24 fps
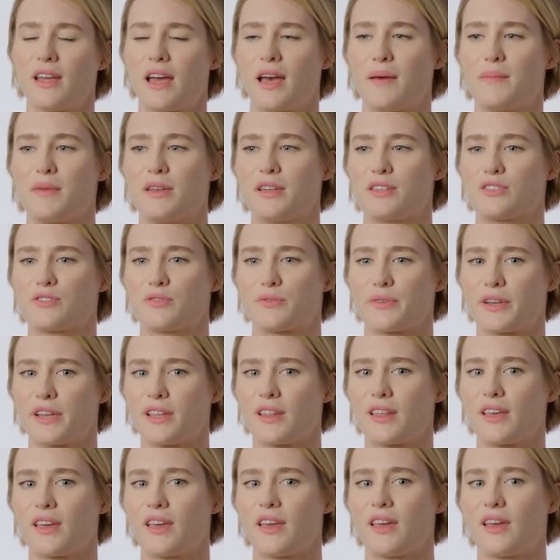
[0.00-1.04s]
I mean, it's
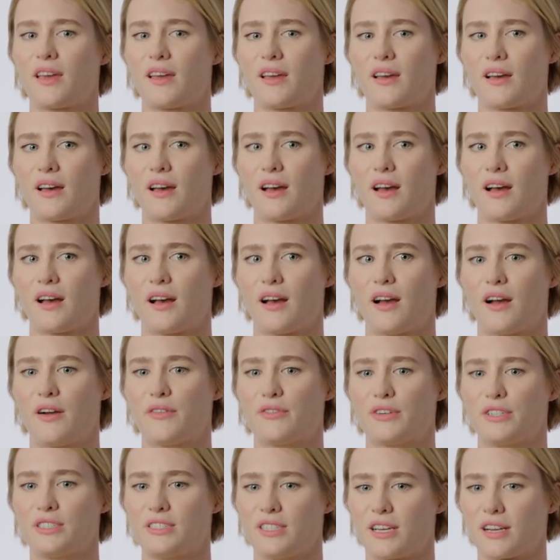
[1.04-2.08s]
really a
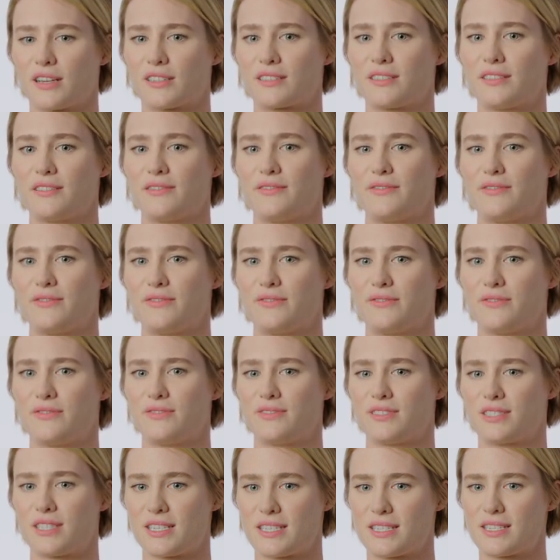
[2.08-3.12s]
reductive
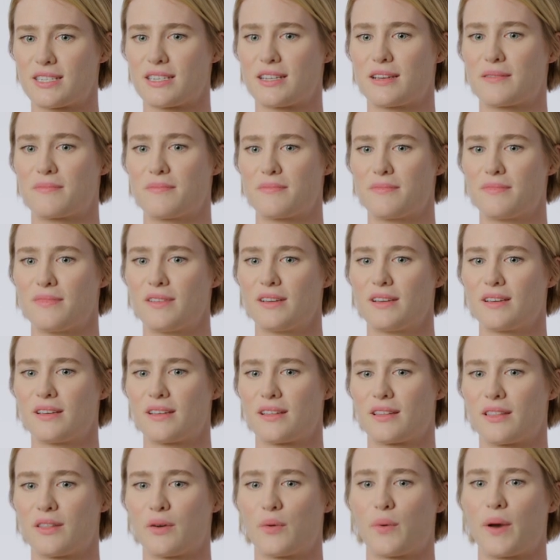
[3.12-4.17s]
system
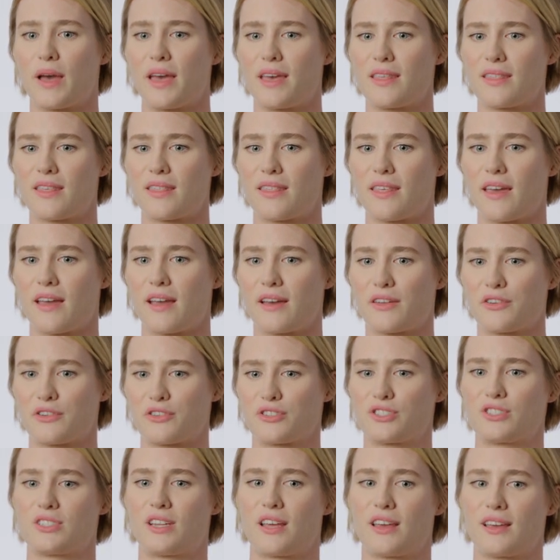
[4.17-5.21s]
the way that they
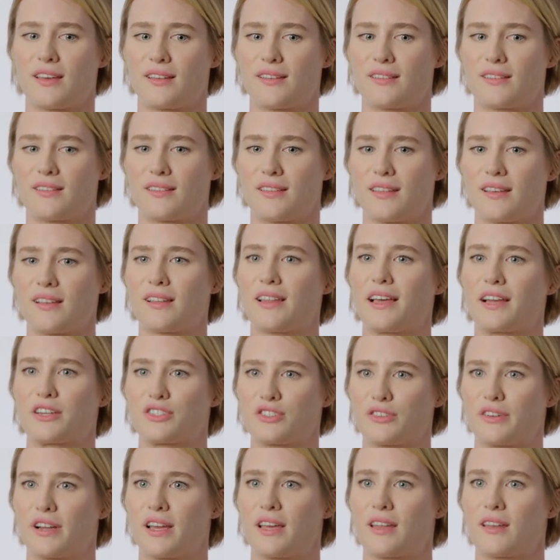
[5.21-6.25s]
understand the
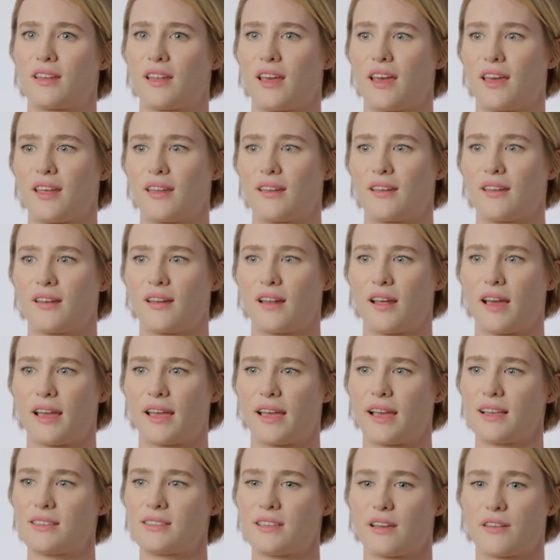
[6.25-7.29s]
electorate. And I
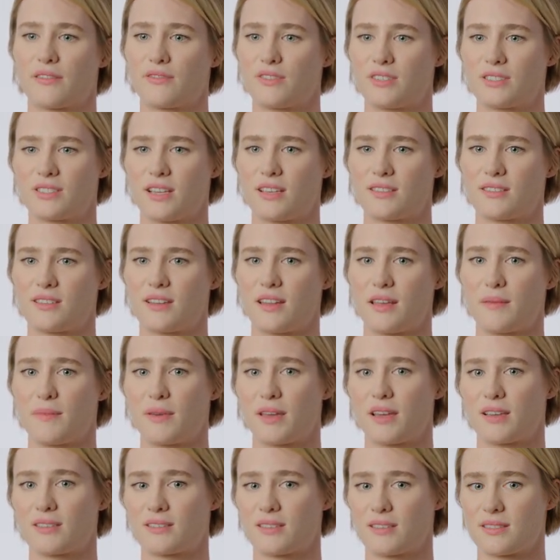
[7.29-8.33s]
guess out of necessity,
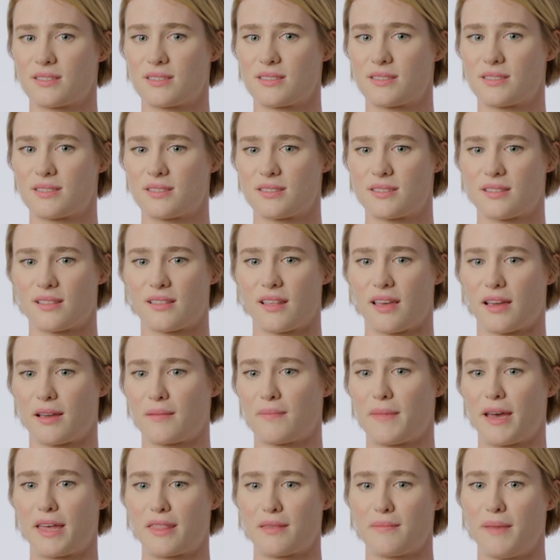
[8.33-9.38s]
because it's like a
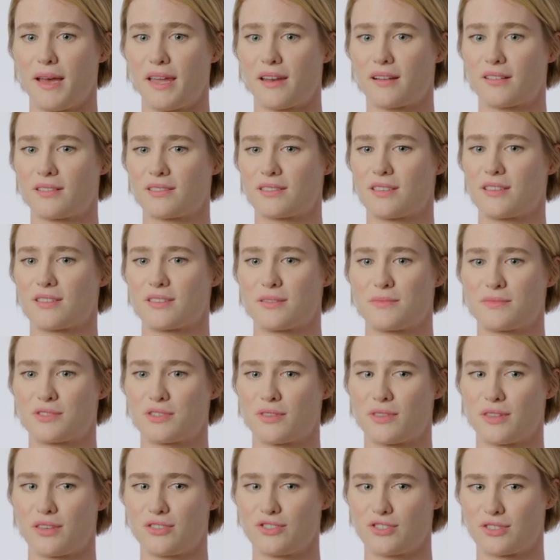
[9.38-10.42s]
mathematical system,
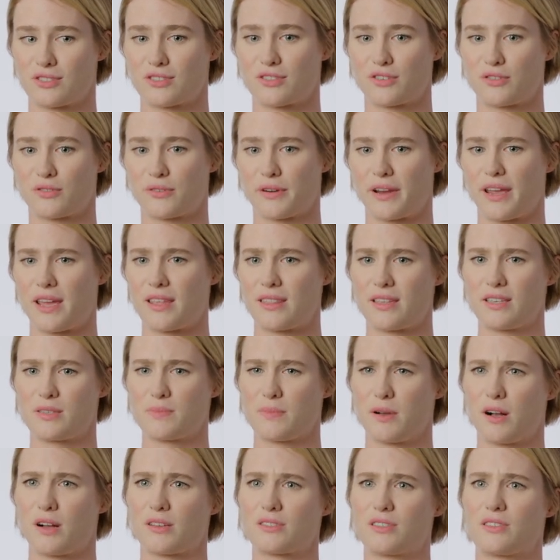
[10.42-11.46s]
so they just create these
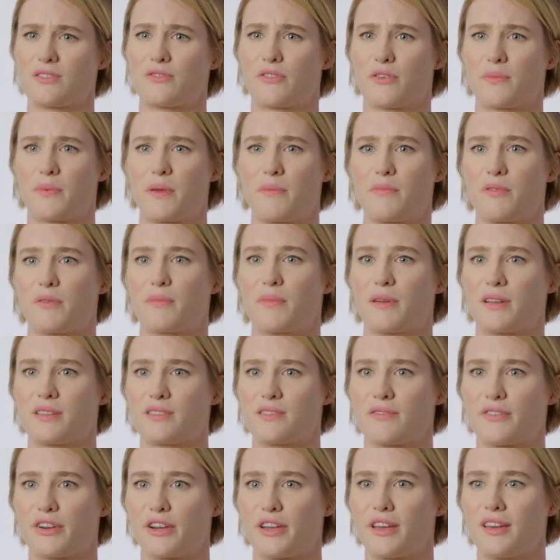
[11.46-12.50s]
boxes for people. But
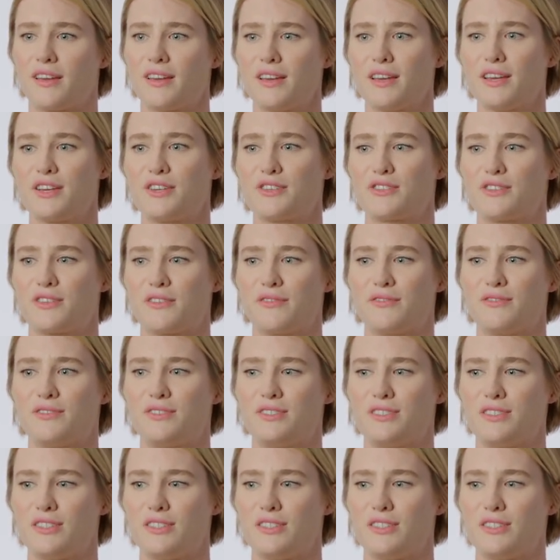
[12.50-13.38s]
it's a very sort of